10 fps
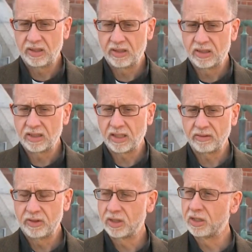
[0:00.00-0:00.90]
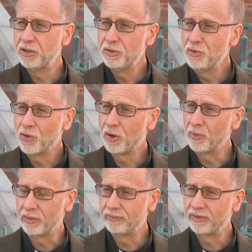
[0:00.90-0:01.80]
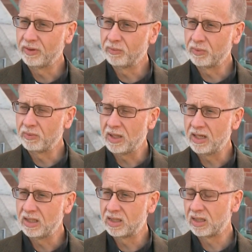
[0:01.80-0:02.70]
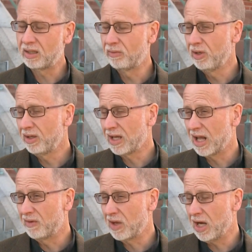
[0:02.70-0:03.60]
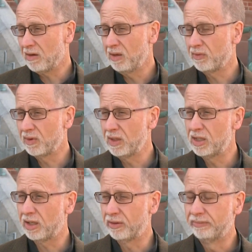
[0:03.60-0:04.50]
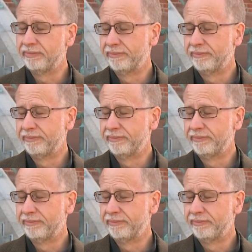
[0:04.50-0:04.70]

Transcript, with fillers: It's uh, just the new normal, and it's uh, really kind of caring for each other.